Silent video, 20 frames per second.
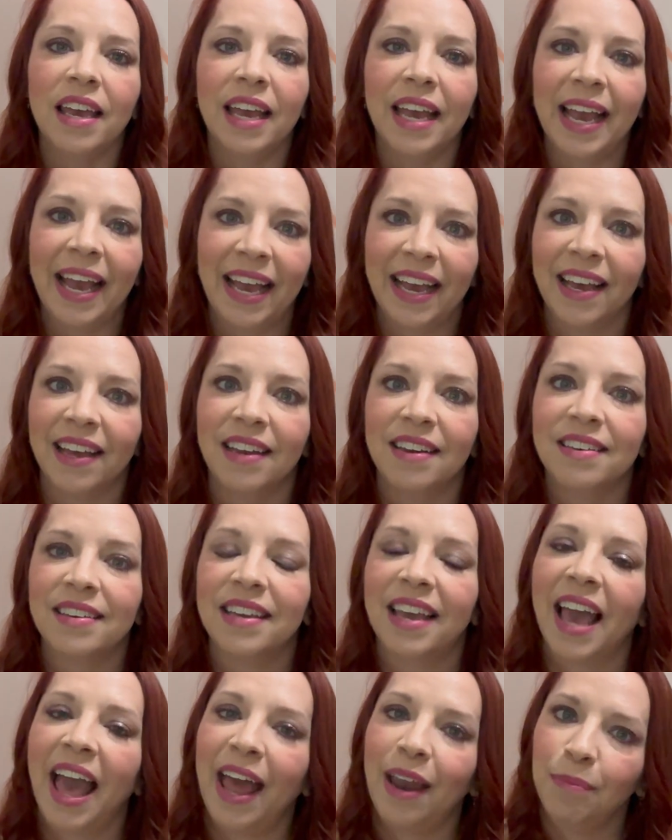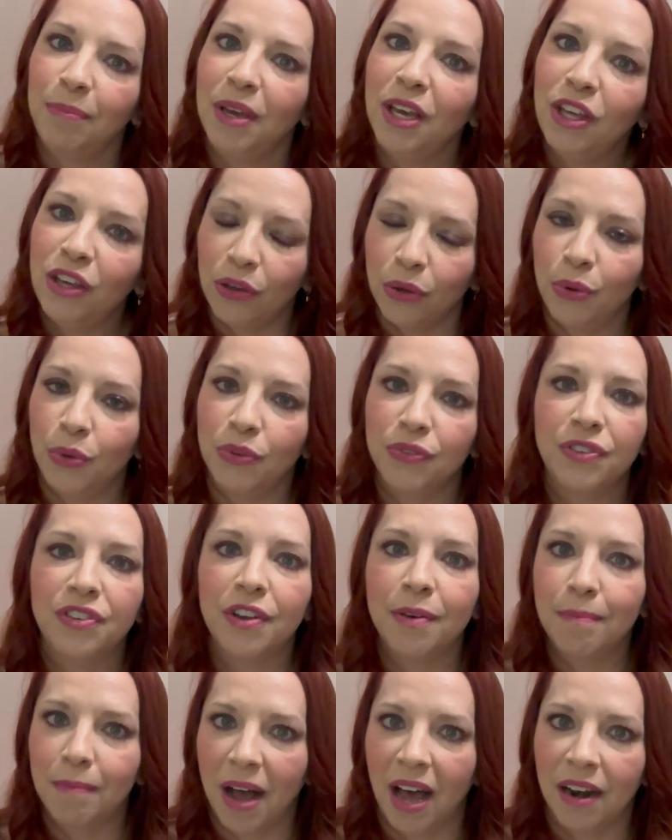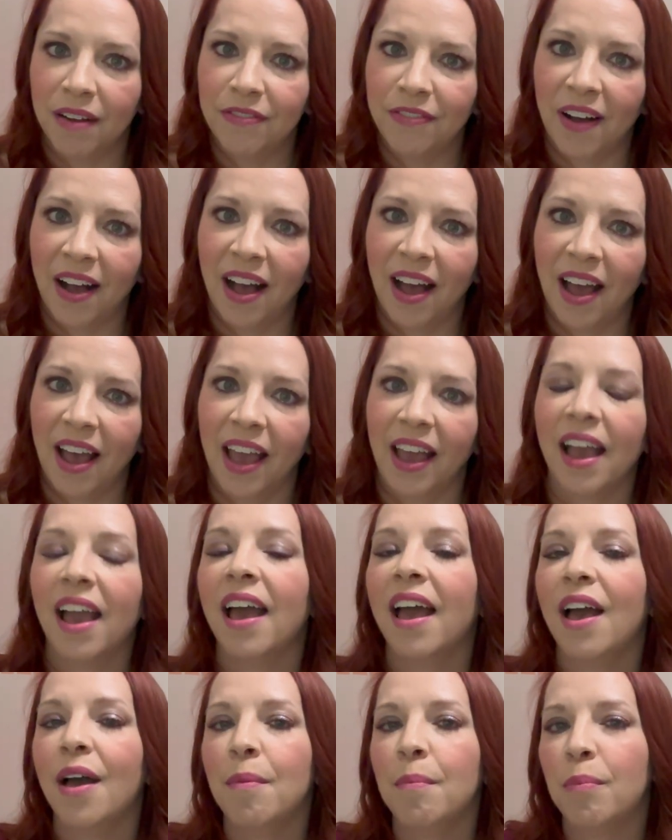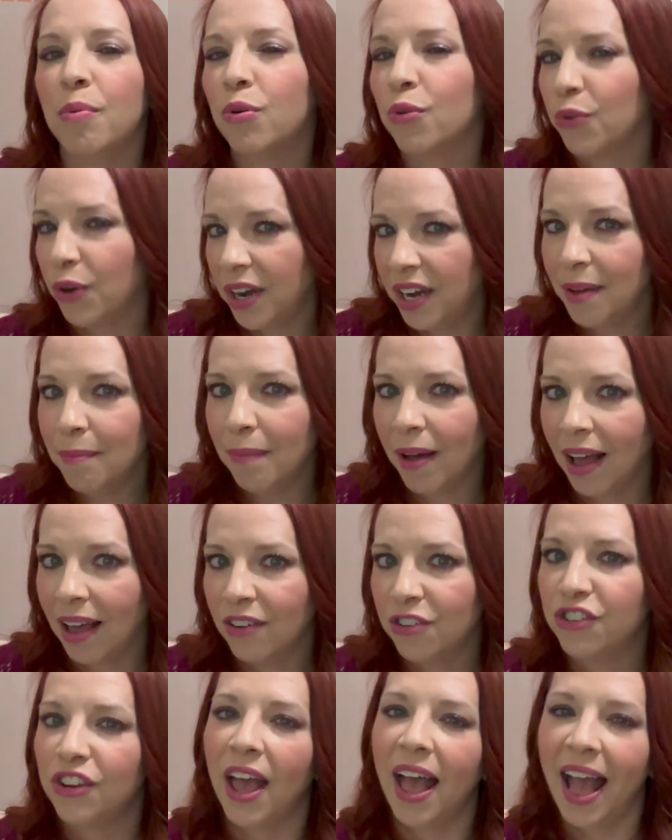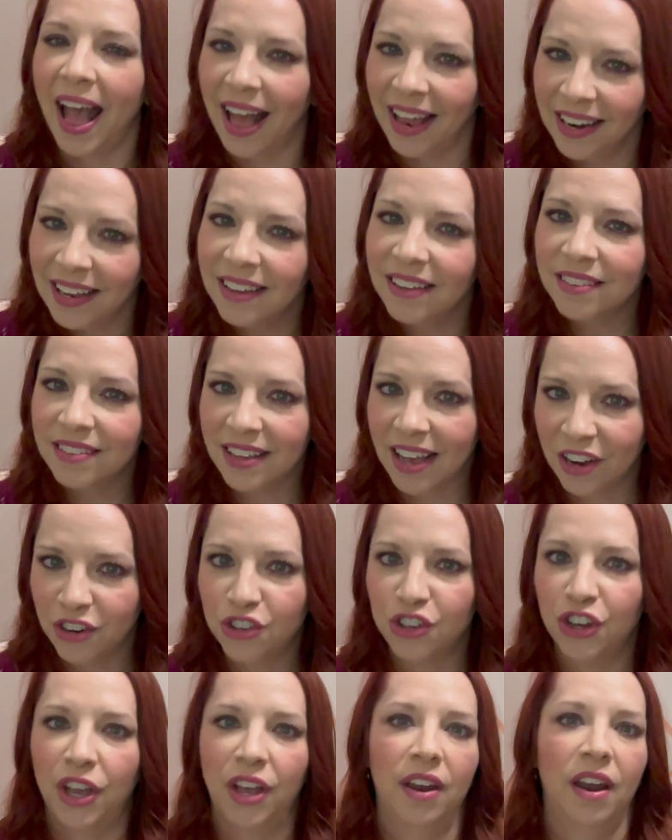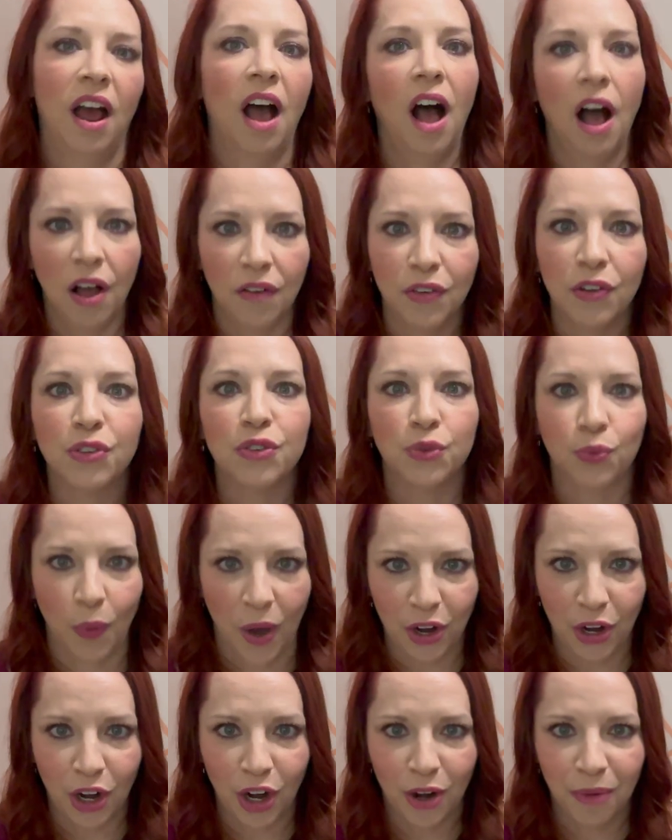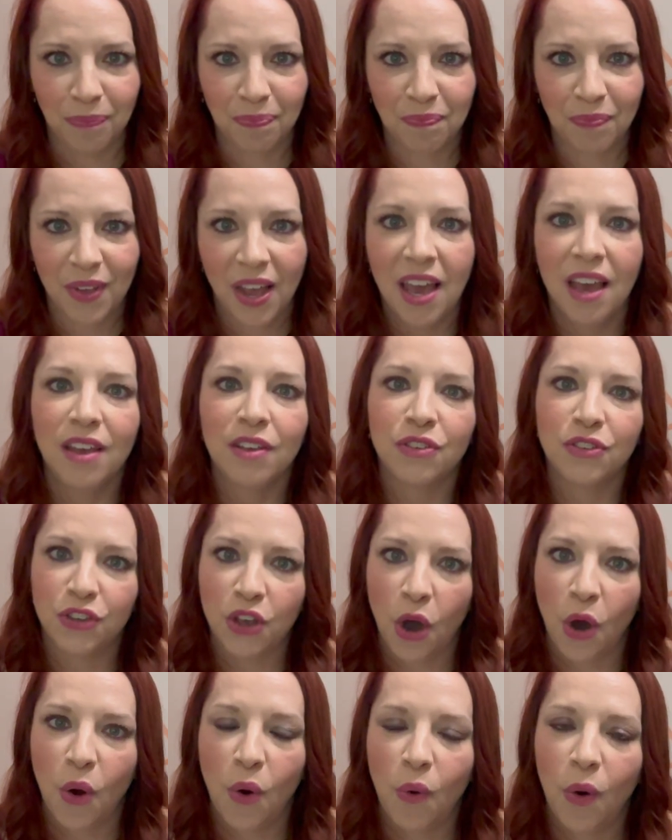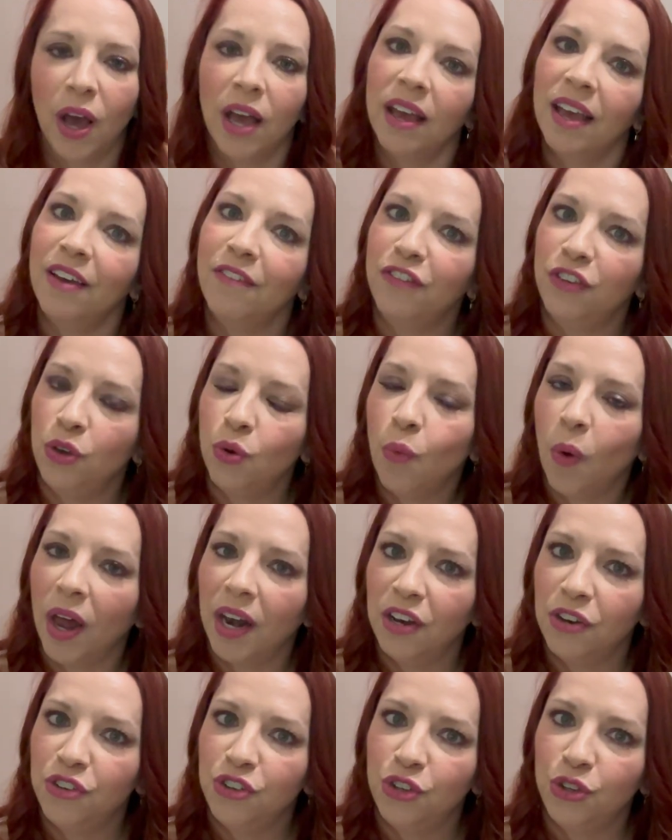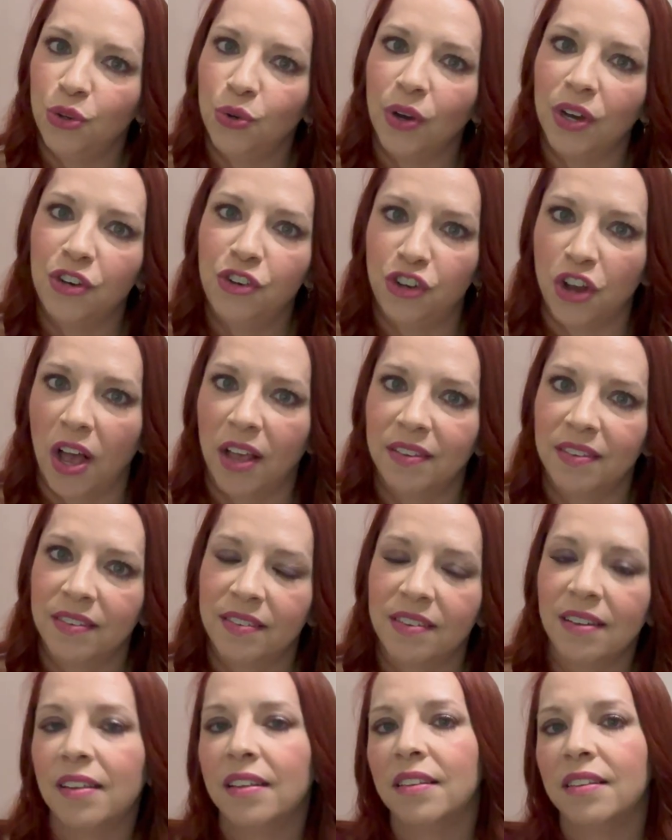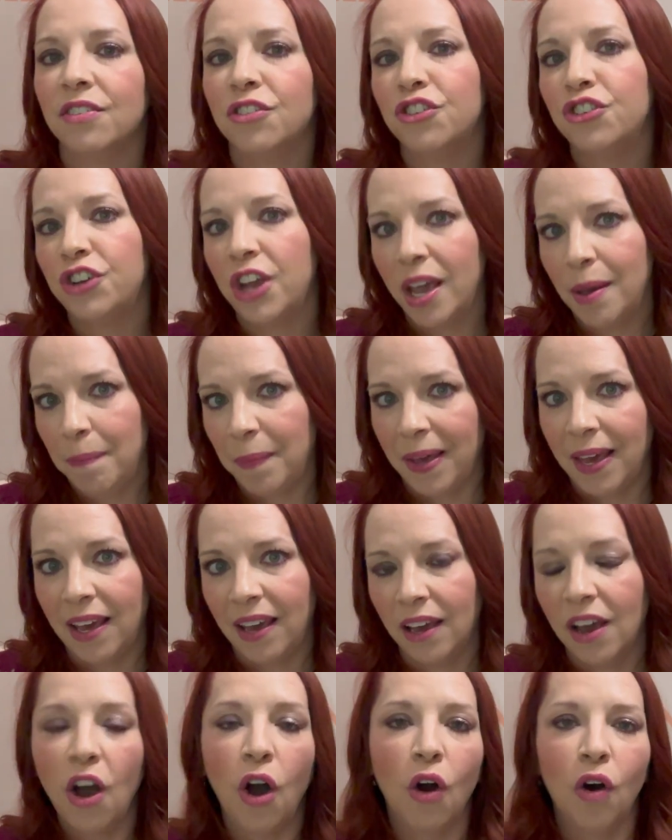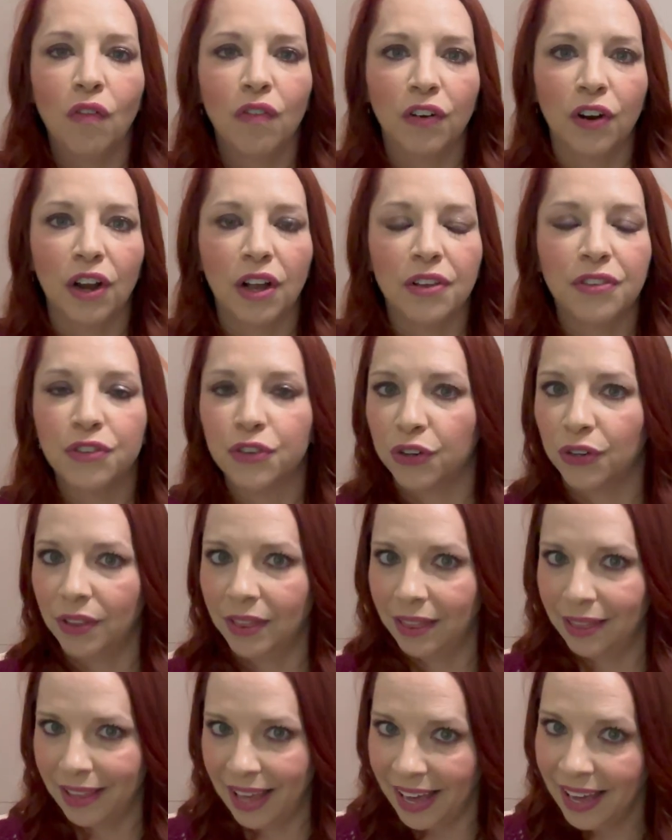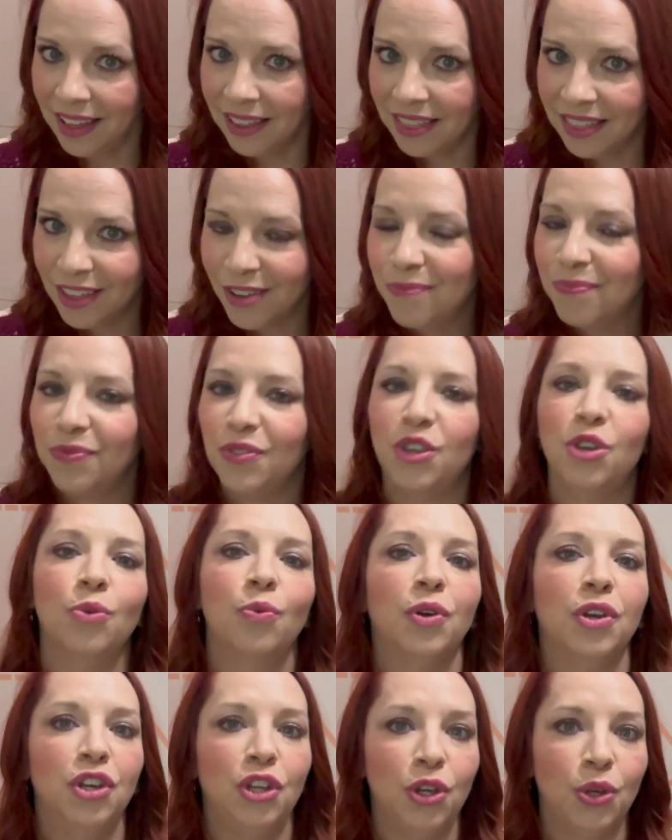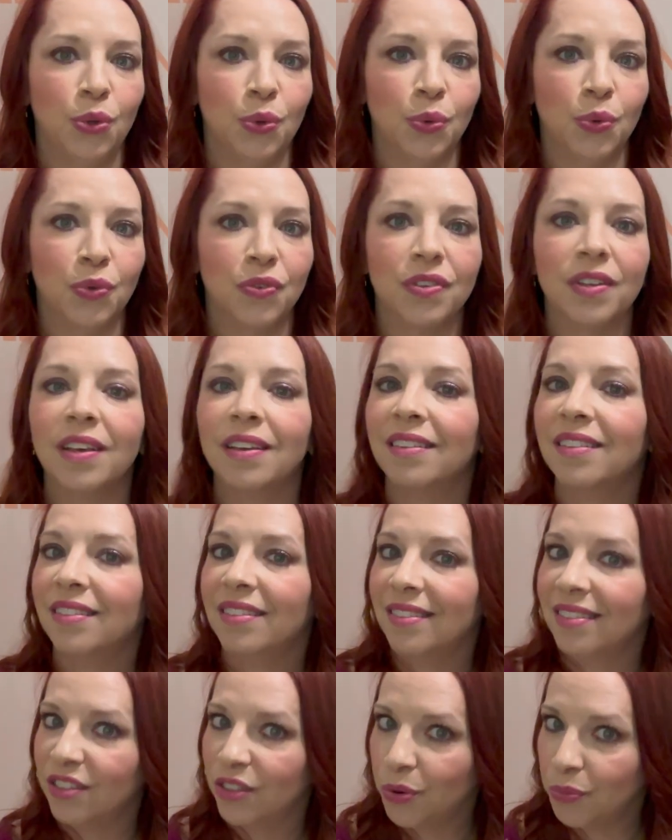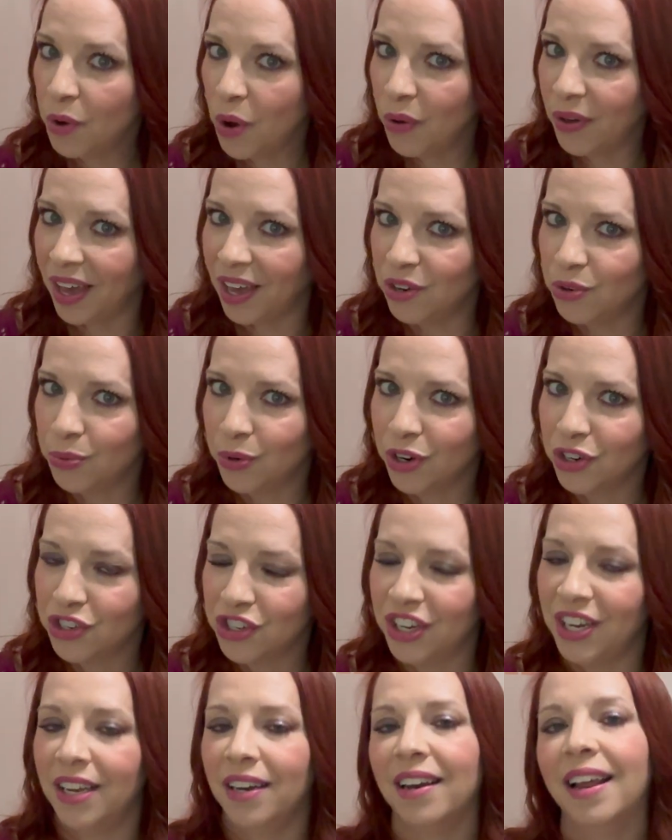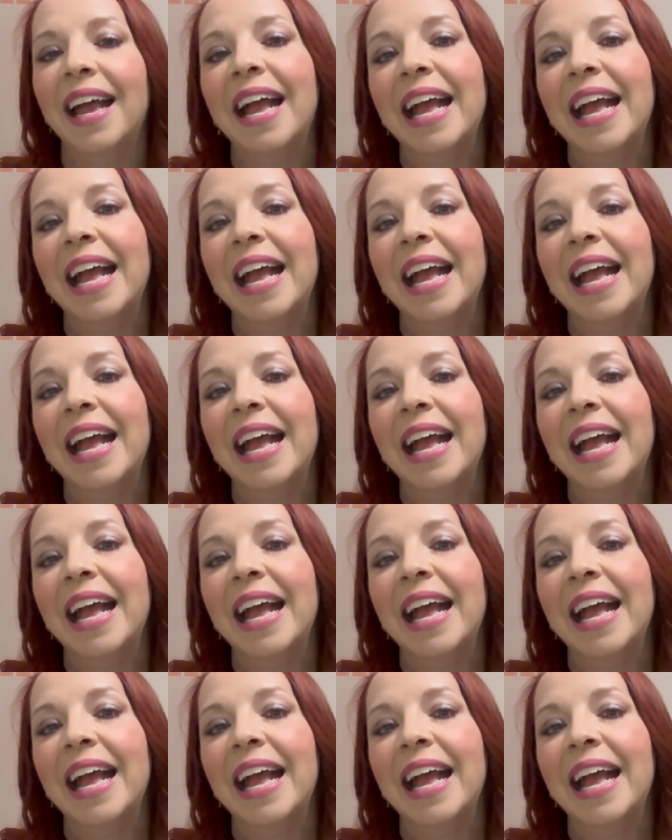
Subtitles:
and can be used to modify pretty much any section of a sweater. So if you wanted to adjust shaping over a certain length, you would use the row gauge worksheet.